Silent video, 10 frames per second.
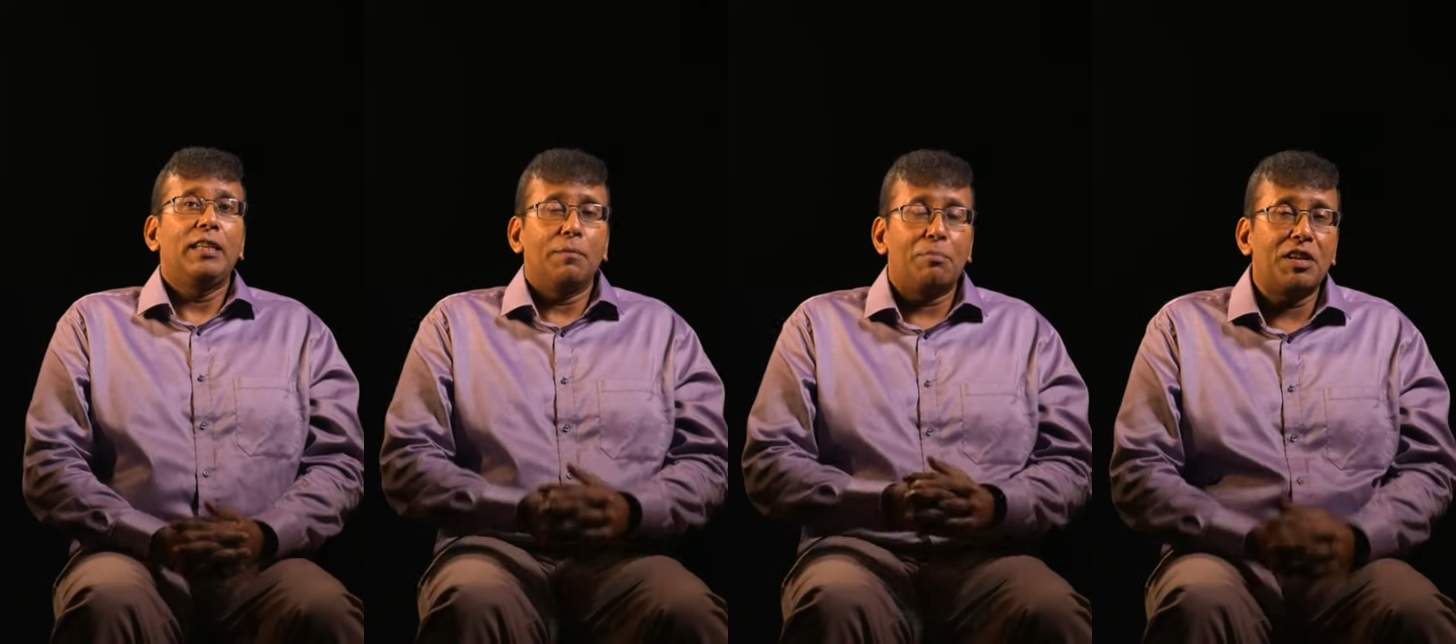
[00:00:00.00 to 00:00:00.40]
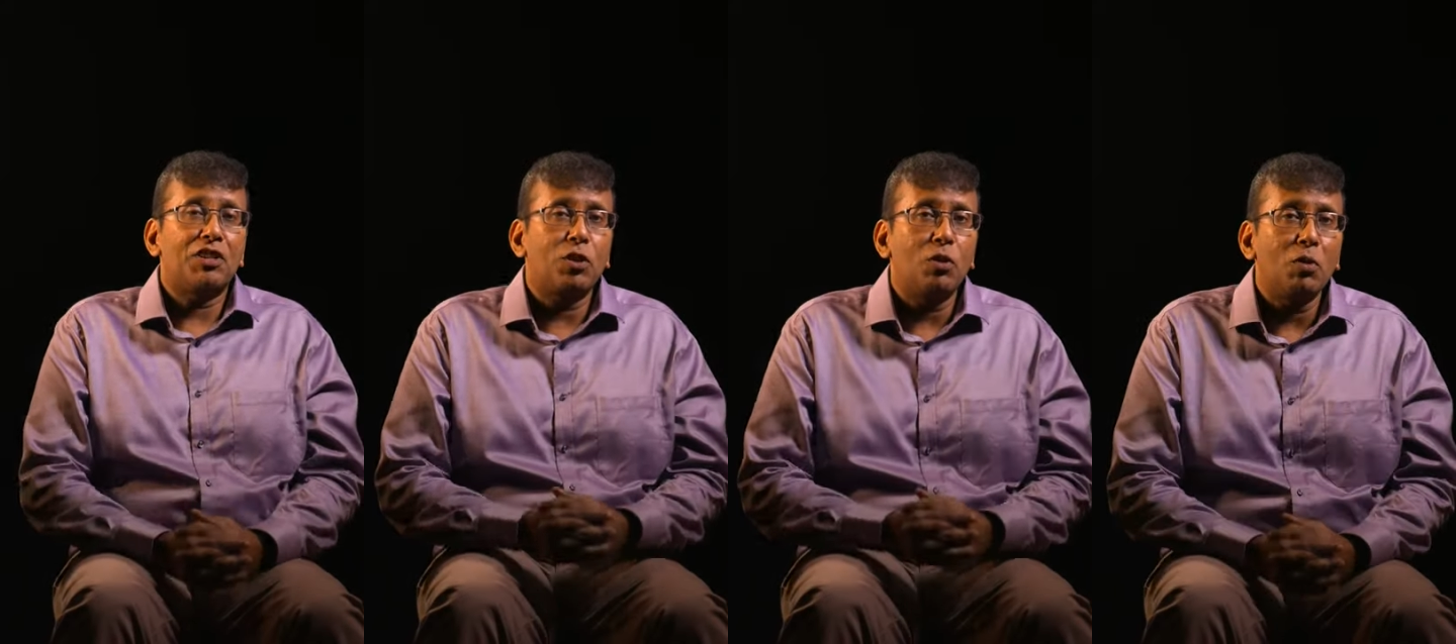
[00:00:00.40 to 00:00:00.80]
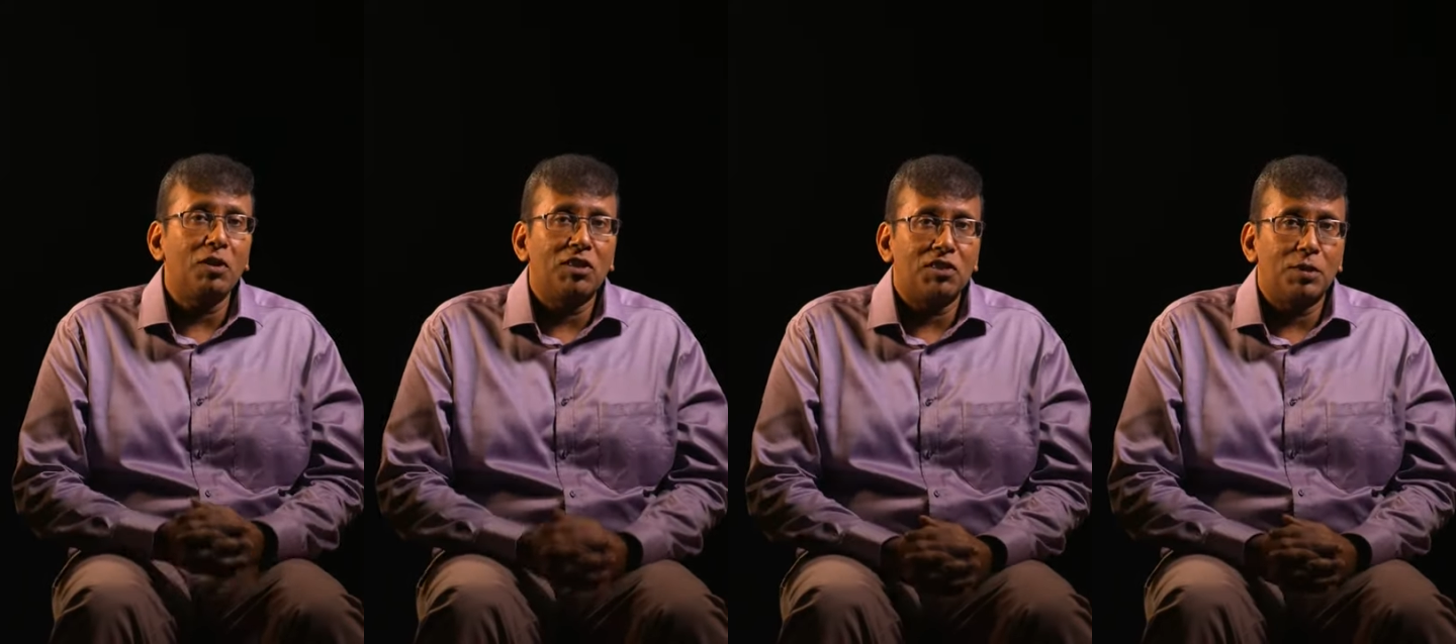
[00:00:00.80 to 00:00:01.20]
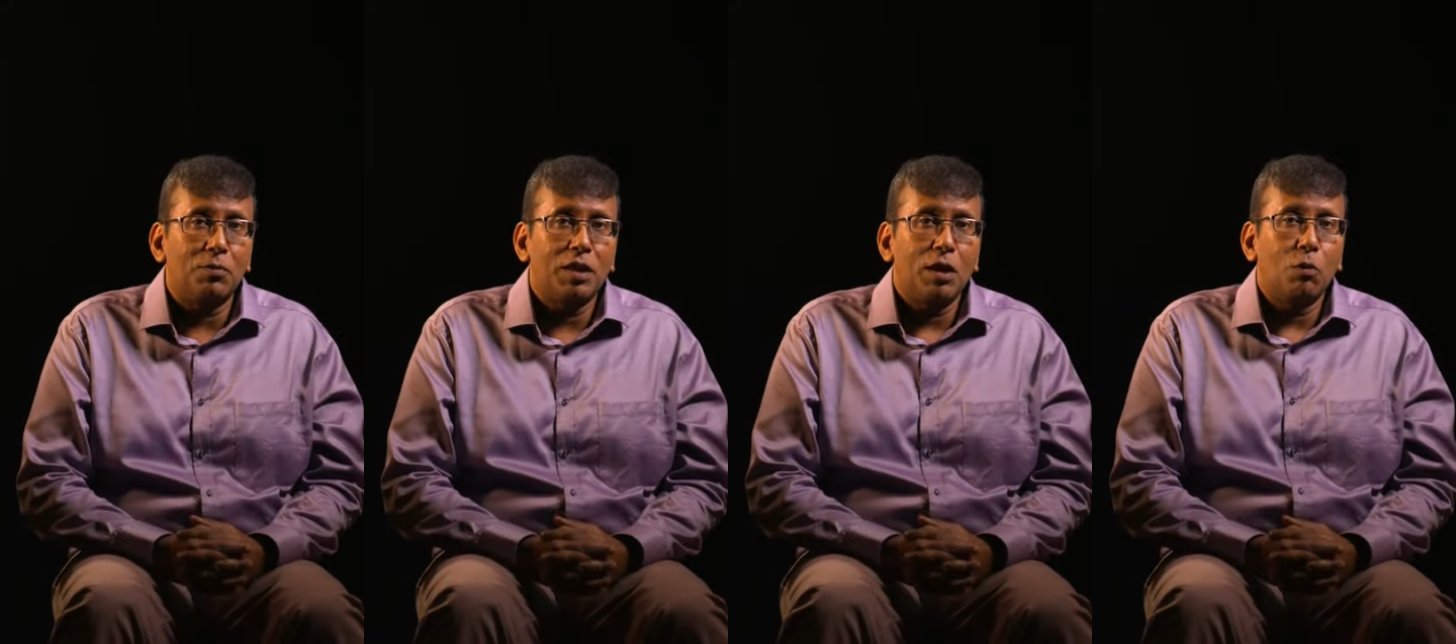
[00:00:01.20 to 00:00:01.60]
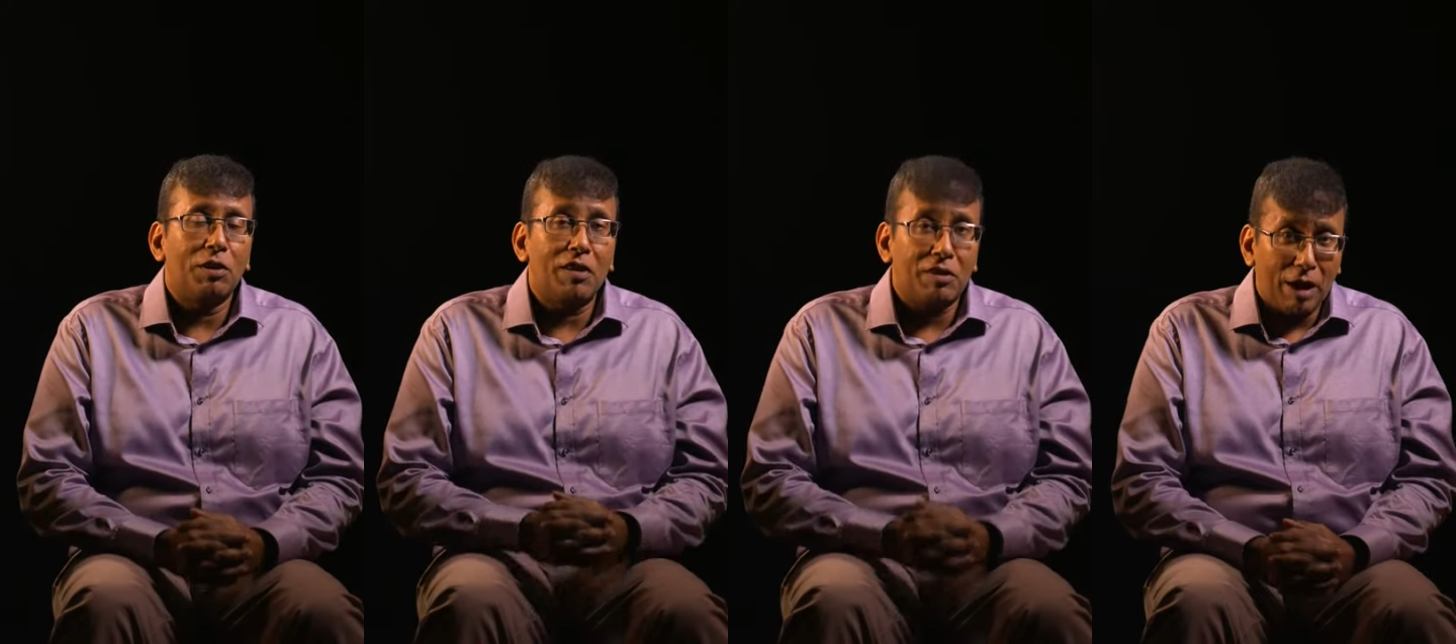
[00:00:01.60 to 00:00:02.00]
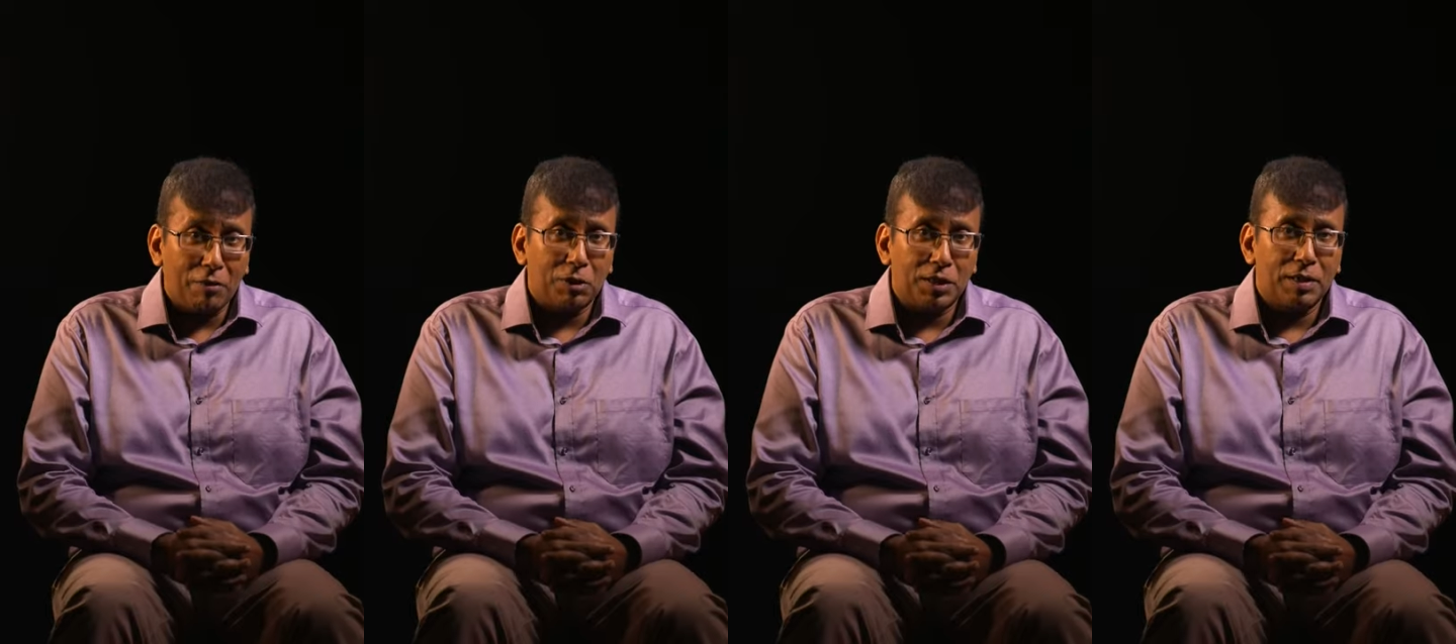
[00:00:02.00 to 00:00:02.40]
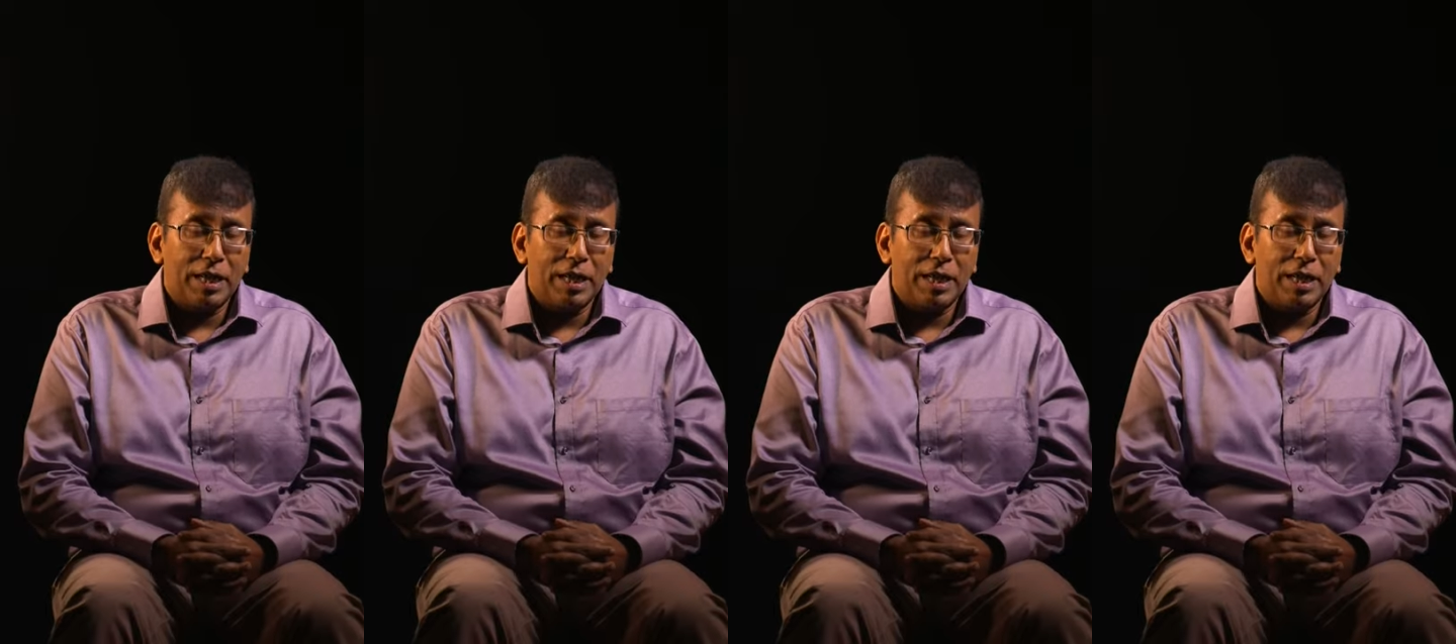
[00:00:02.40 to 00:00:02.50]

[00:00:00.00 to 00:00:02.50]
the British colonial system would have unraveled.